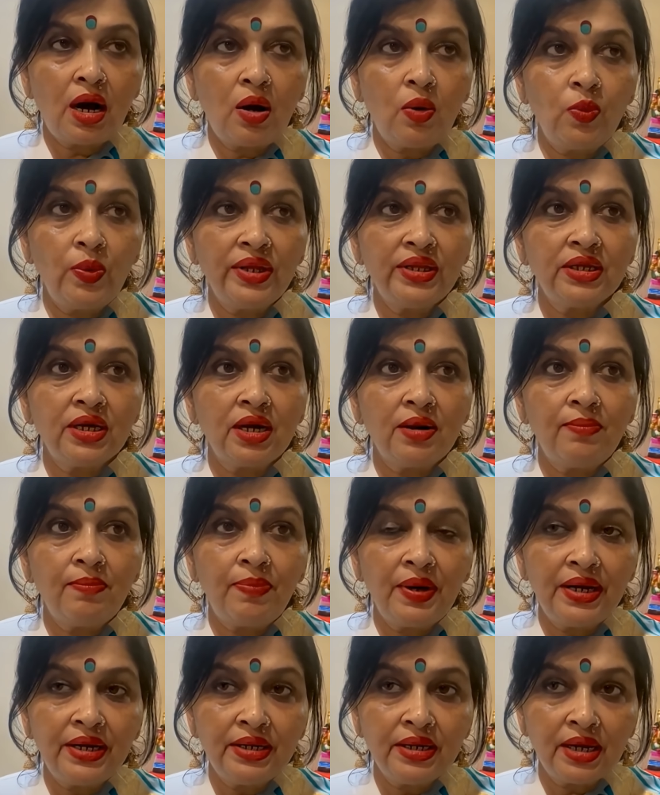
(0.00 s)
when
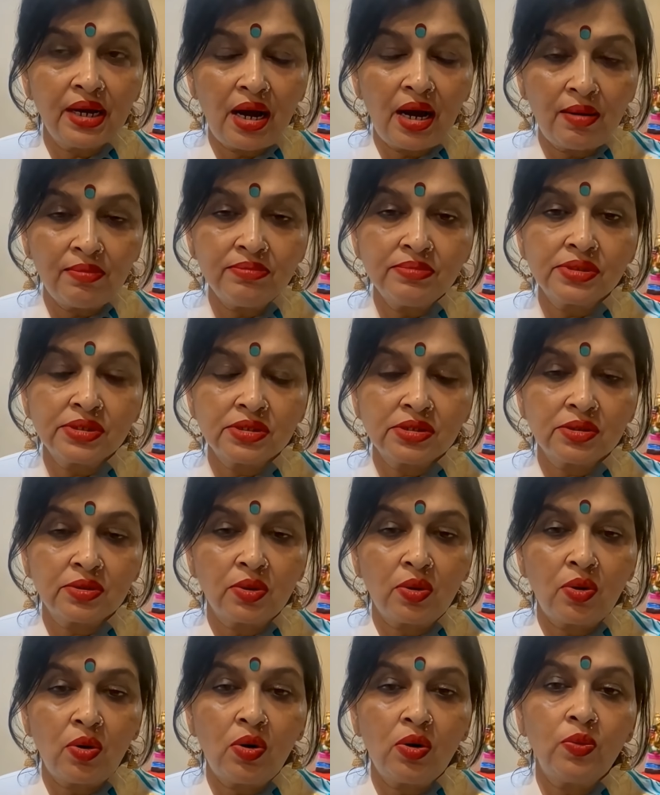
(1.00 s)
complaint comes
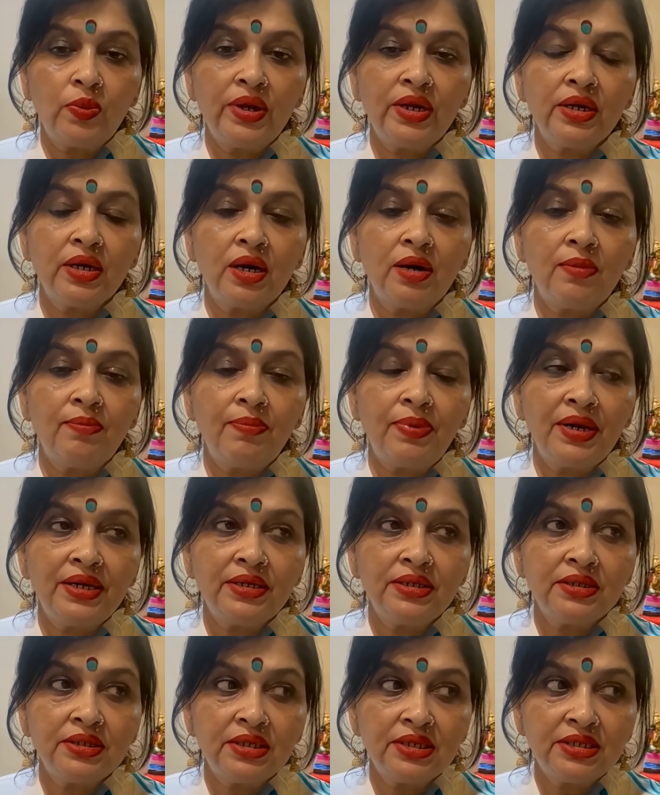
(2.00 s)
or when
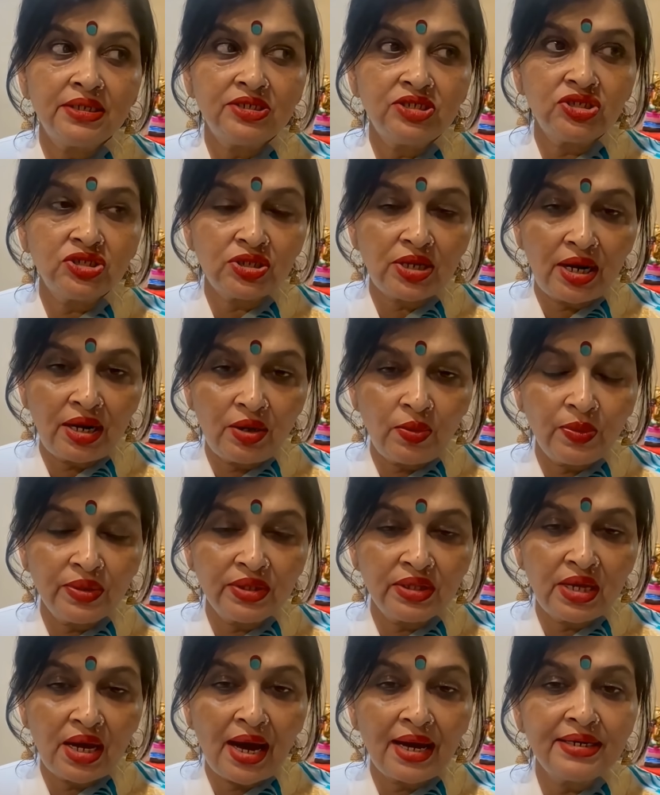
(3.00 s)
complaint is shared with
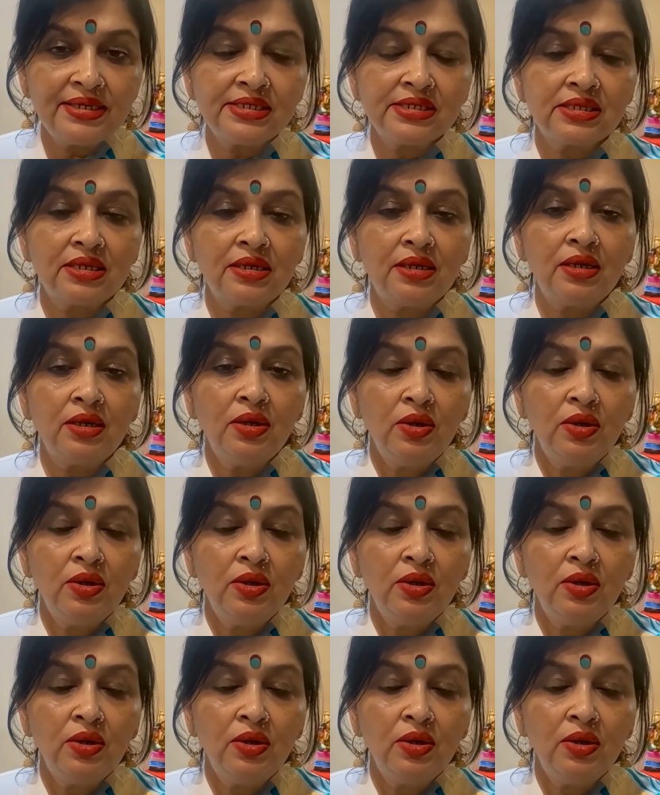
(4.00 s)
the IC,